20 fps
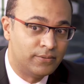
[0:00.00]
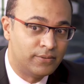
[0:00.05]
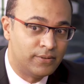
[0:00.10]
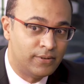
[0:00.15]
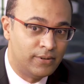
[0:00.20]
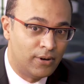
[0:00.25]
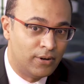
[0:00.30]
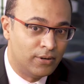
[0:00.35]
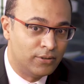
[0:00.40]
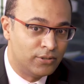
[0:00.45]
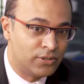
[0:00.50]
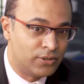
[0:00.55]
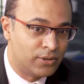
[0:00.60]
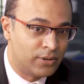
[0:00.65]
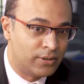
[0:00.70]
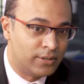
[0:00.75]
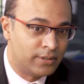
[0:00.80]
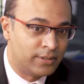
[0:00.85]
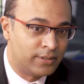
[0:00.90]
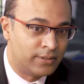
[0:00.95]
long
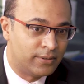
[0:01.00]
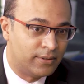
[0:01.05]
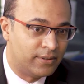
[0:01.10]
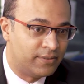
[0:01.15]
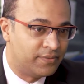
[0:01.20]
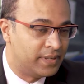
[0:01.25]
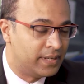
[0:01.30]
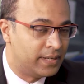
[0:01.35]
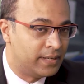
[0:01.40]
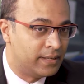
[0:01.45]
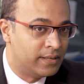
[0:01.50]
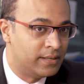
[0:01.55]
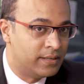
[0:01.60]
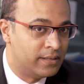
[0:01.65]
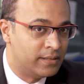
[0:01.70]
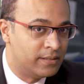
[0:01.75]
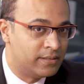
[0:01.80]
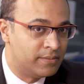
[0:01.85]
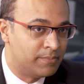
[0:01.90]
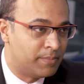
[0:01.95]
short of it
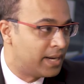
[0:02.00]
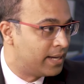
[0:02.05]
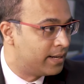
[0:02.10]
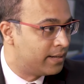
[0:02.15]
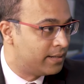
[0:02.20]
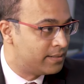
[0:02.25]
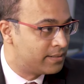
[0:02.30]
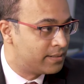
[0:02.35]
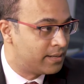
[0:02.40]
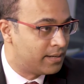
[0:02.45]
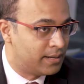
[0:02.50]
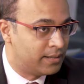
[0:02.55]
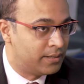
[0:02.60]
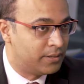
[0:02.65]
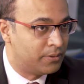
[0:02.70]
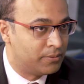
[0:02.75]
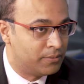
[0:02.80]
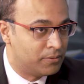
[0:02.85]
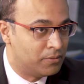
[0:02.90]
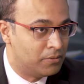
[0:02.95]
is minors
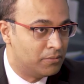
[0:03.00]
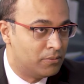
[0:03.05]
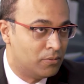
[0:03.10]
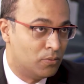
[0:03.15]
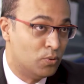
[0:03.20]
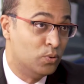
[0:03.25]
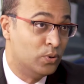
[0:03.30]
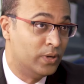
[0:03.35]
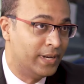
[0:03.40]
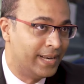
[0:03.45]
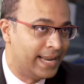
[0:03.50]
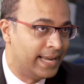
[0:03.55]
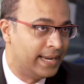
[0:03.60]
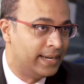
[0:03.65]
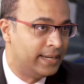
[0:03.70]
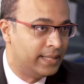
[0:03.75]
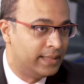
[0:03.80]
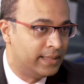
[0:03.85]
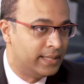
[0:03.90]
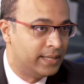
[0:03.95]
can't own
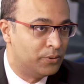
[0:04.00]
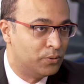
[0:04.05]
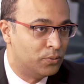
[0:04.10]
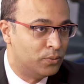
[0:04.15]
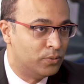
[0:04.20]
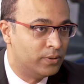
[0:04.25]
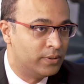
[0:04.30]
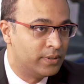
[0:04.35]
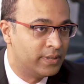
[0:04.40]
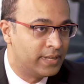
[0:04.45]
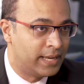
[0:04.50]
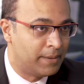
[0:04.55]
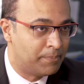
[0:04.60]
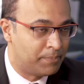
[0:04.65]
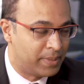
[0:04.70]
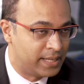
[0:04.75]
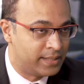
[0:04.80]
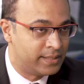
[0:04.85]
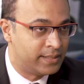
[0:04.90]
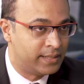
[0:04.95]
land in their own
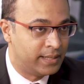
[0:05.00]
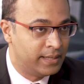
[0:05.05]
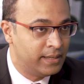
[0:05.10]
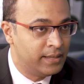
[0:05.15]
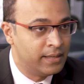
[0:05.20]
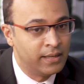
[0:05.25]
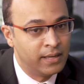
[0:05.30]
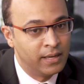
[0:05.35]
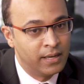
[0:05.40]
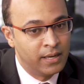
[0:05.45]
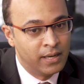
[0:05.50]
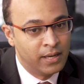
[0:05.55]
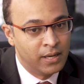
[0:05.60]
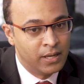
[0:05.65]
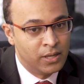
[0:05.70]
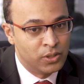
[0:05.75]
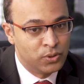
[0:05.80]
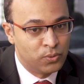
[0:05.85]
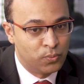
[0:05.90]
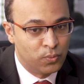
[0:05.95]
capacity.
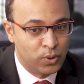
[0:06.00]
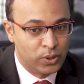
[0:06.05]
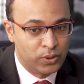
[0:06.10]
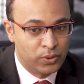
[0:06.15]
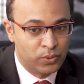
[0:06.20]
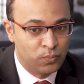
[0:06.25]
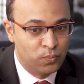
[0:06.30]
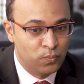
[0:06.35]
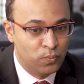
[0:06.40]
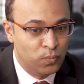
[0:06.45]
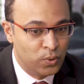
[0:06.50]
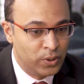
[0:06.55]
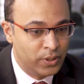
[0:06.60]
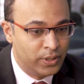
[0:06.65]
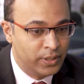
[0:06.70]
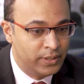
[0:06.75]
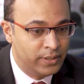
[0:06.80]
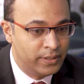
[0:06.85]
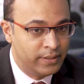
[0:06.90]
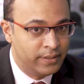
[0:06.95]
So what
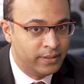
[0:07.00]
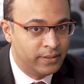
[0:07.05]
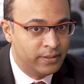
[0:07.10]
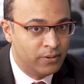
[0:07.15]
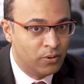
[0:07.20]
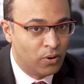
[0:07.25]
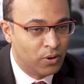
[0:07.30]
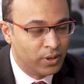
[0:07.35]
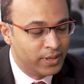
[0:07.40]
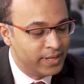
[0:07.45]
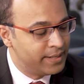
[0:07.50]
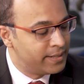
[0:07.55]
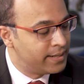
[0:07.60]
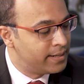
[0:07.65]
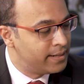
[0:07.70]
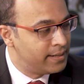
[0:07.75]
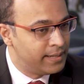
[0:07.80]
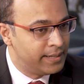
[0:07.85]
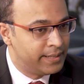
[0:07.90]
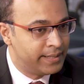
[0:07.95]
would
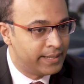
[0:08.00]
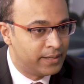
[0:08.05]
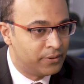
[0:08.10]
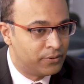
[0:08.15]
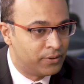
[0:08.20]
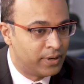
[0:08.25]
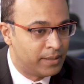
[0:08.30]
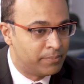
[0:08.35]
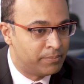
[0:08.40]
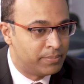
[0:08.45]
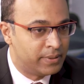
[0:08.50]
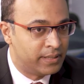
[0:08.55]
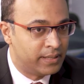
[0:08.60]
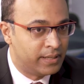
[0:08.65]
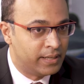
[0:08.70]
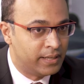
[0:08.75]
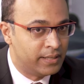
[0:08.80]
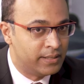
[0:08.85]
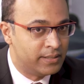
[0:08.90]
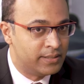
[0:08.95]
ordinarily tend to happen
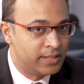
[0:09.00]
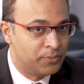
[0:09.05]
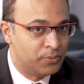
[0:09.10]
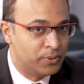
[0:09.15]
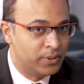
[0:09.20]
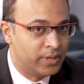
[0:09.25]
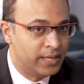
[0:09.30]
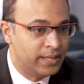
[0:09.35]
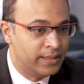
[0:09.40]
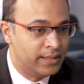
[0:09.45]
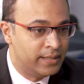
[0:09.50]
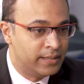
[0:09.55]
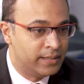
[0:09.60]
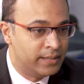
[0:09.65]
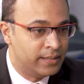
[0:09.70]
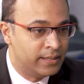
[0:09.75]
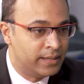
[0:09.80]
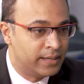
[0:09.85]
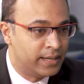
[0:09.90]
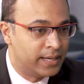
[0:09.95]
is they would
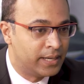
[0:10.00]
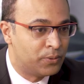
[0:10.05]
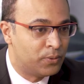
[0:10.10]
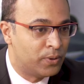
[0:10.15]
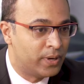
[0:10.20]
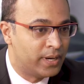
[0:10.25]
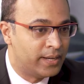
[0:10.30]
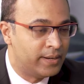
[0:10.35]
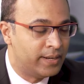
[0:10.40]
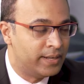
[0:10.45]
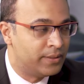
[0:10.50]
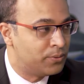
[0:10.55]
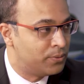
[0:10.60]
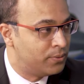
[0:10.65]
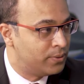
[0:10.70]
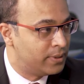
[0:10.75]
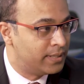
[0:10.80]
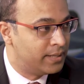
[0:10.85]
either acquire it through a